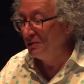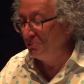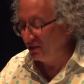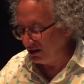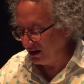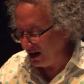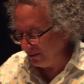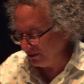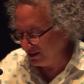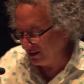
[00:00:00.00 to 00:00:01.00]
But
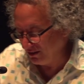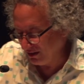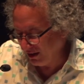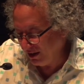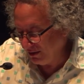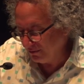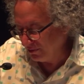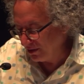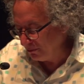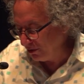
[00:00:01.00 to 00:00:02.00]
concomitantly,
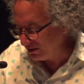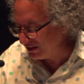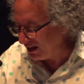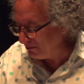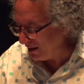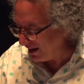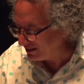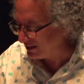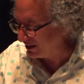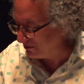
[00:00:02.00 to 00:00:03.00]
Pearlstein
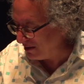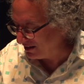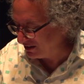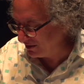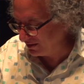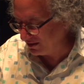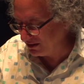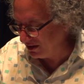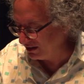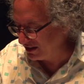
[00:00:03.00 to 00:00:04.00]
paints like a man doing the,
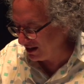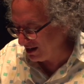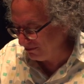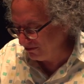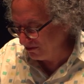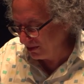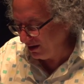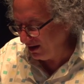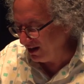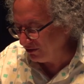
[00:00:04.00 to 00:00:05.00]
a job,
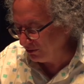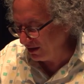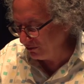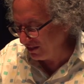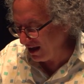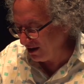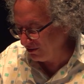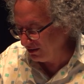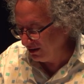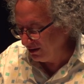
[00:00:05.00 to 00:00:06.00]
and equally
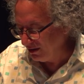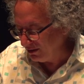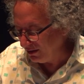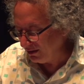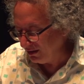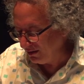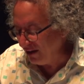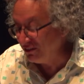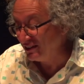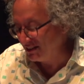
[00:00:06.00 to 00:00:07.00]
without
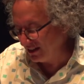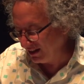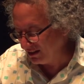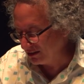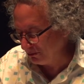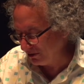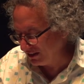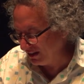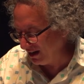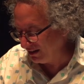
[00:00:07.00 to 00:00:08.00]
evidencing his
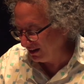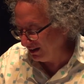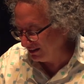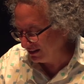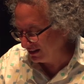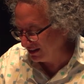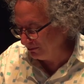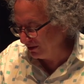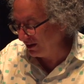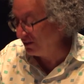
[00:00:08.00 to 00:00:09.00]
personality,
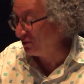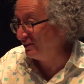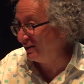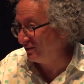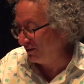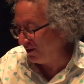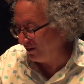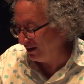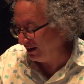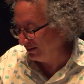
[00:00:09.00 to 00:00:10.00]
sensibility, or
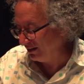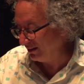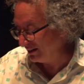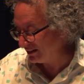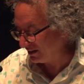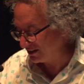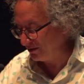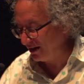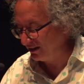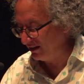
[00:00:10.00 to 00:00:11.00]
interiority, at least not
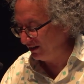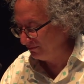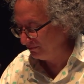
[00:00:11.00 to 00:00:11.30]
directly.